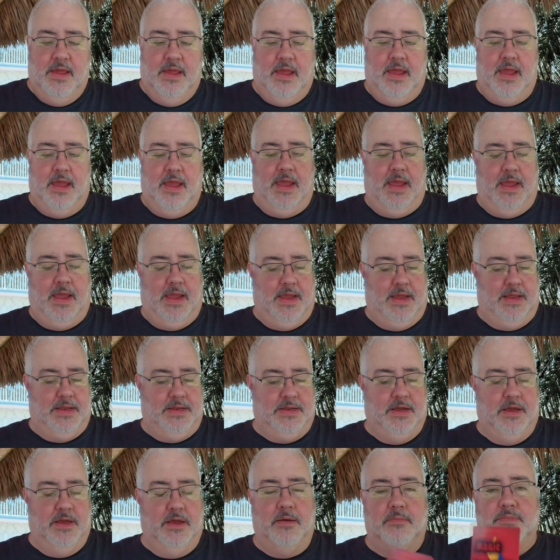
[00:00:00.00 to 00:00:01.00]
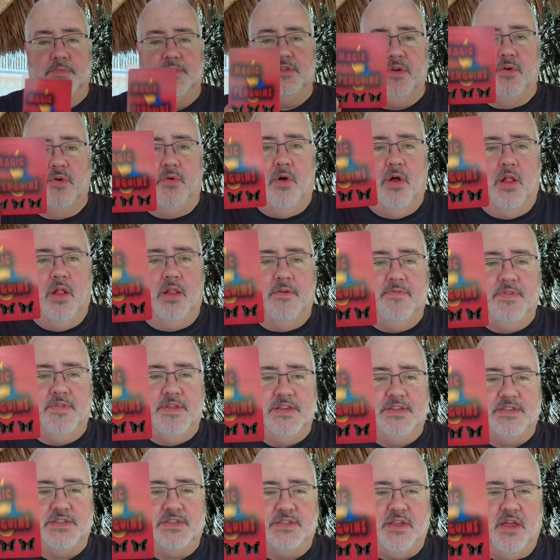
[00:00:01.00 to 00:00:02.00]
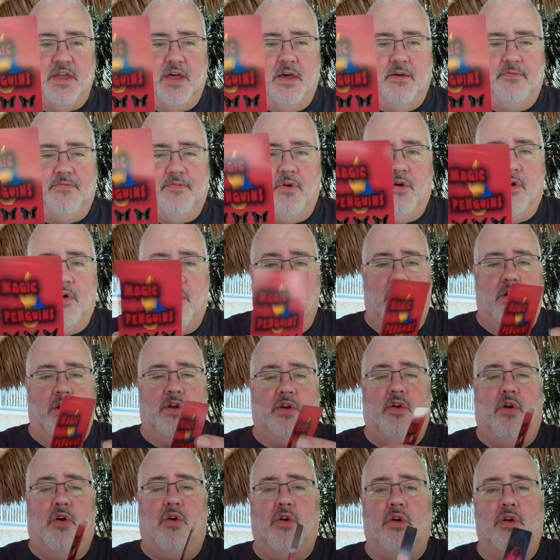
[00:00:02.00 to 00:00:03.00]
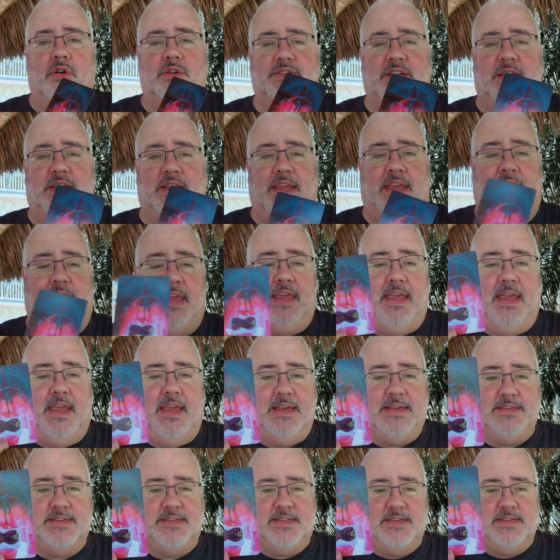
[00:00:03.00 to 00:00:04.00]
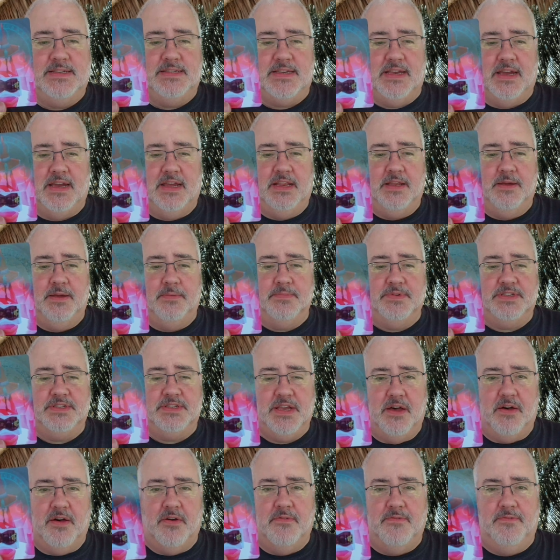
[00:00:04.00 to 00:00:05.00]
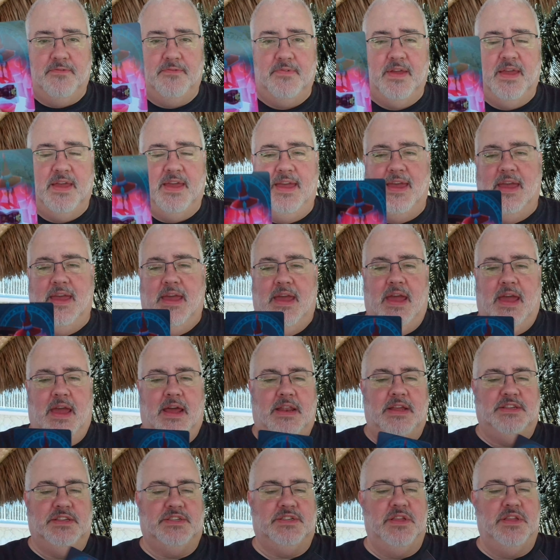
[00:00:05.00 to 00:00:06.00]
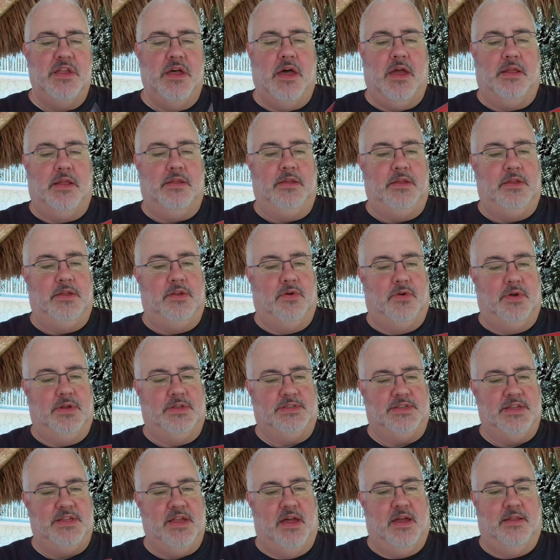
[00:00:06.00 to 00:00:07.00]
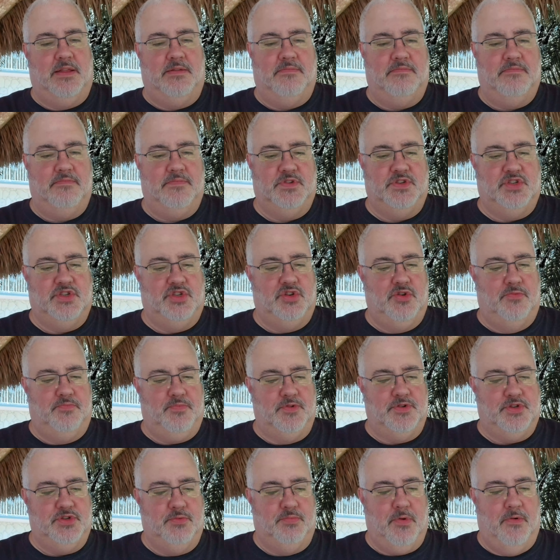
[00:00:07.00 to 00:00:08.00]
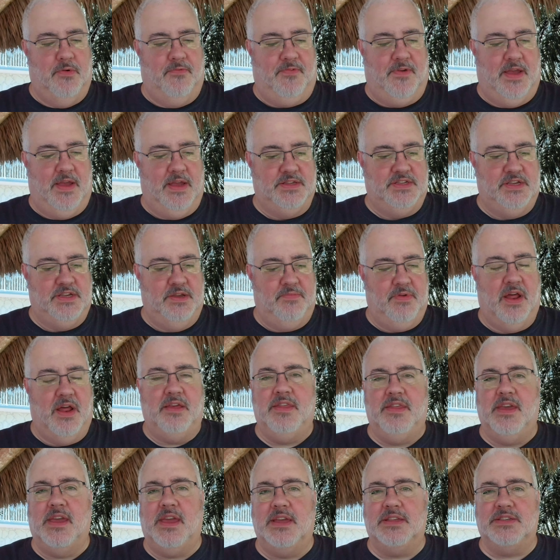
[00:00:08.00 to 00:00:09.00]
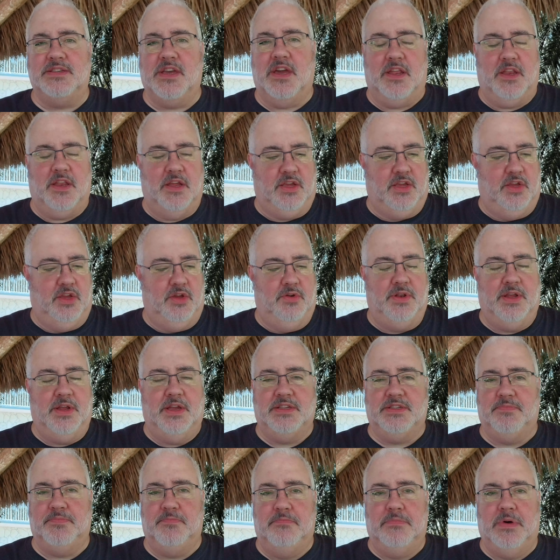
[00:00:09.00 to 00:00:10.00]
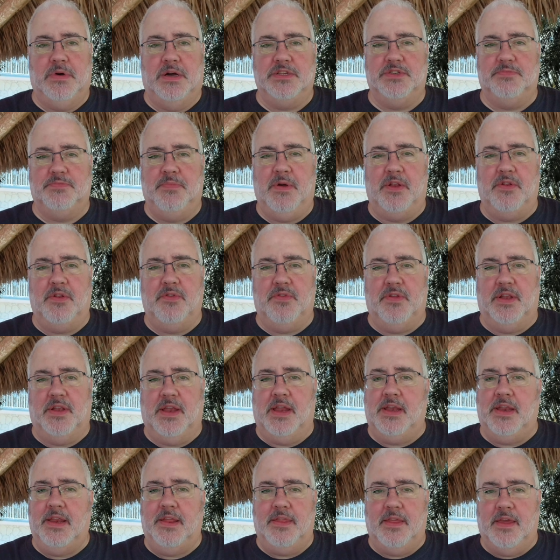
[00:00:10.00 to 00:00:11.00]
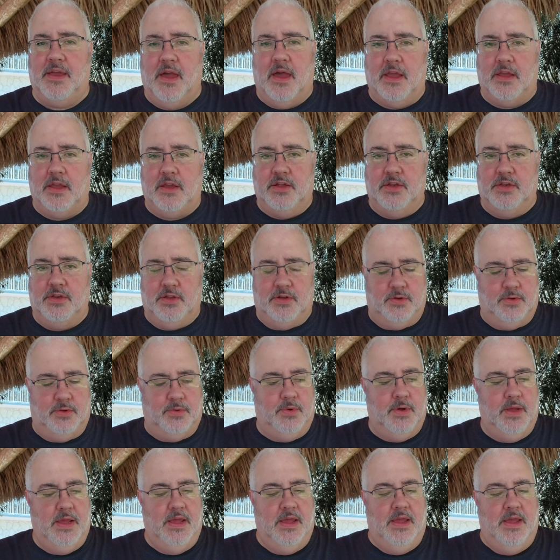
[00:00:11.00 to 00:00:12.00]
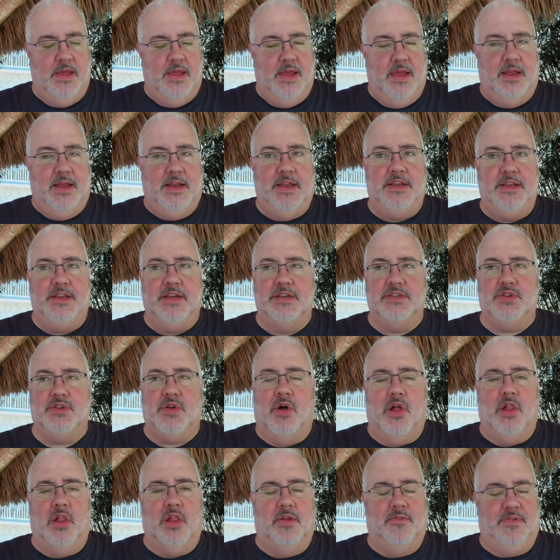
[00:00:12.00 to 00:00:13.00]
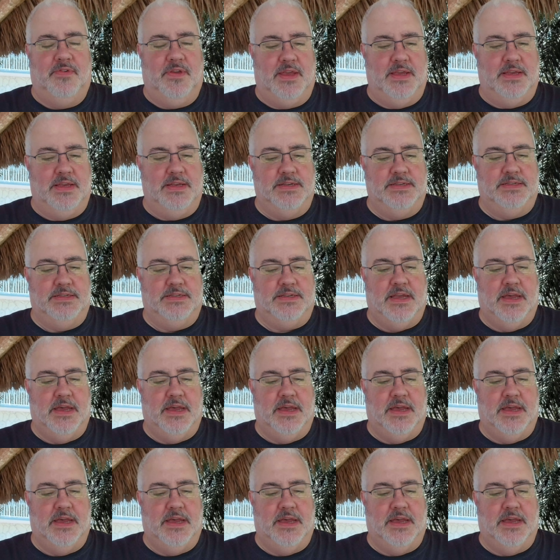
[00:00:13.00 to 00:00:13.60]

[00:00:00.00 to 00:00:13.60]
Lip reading: And so all of this stuff are cards that he has designed himself. And it's not, it's not super, super fancy, but I think it's kind of cute. It's much better than anything I could do. He does all of his,